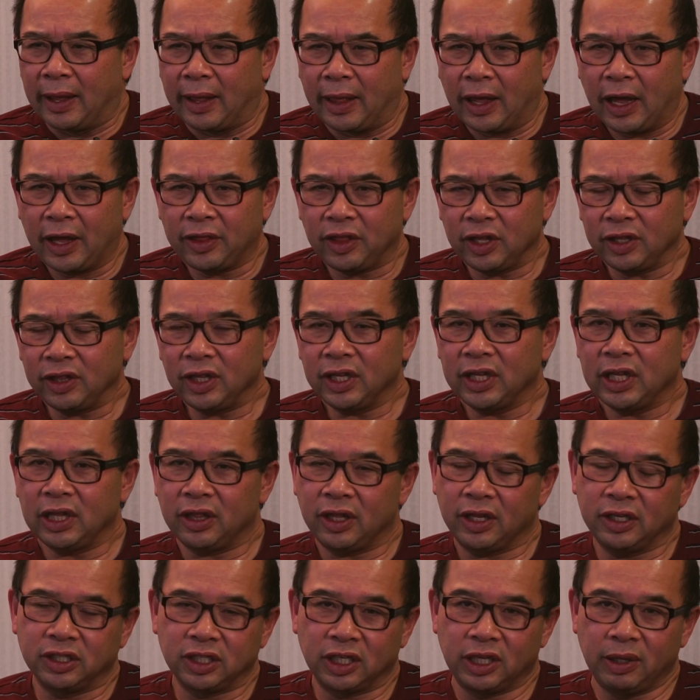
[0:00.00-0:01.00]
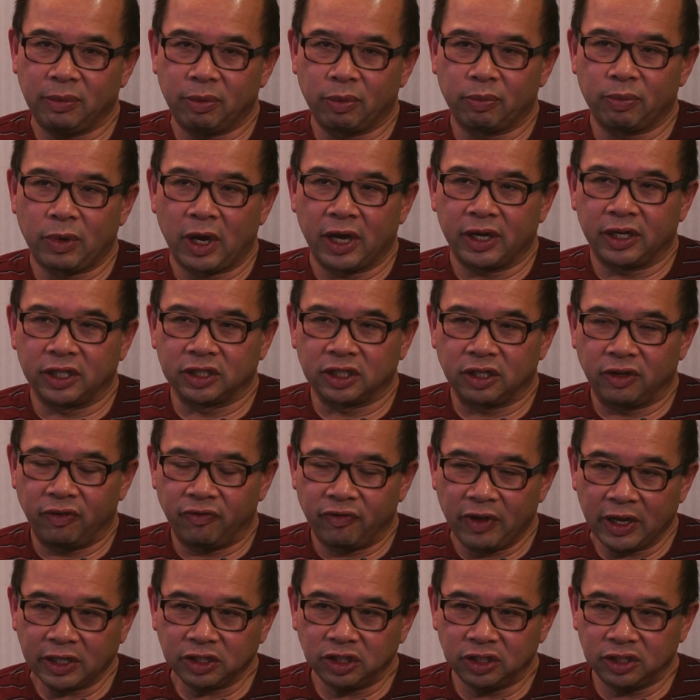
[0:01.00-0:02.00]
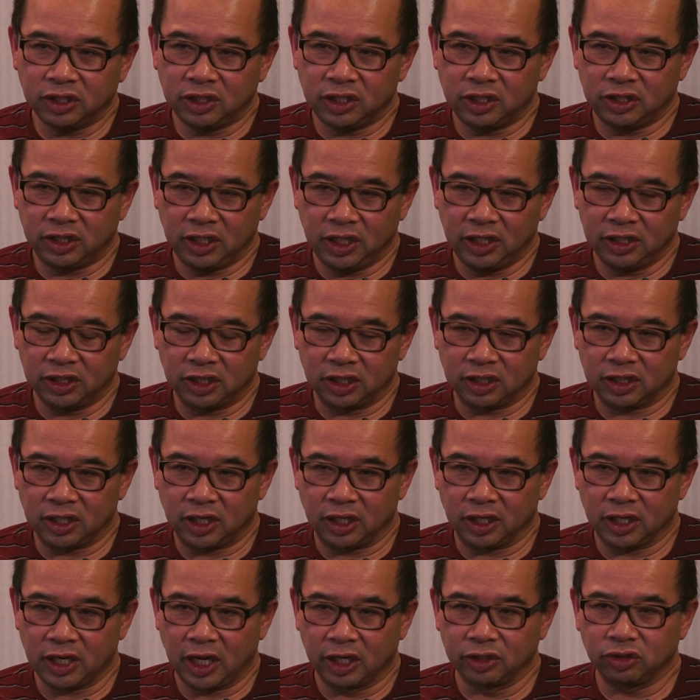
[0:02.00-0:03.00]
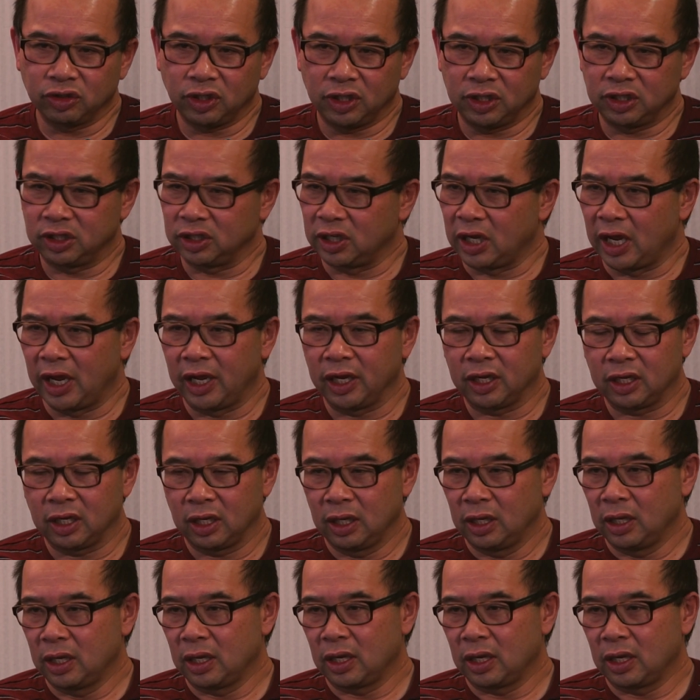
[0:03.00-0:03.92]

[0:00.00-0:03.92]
I think the key thing to keep in mind is infectious diseases in countries like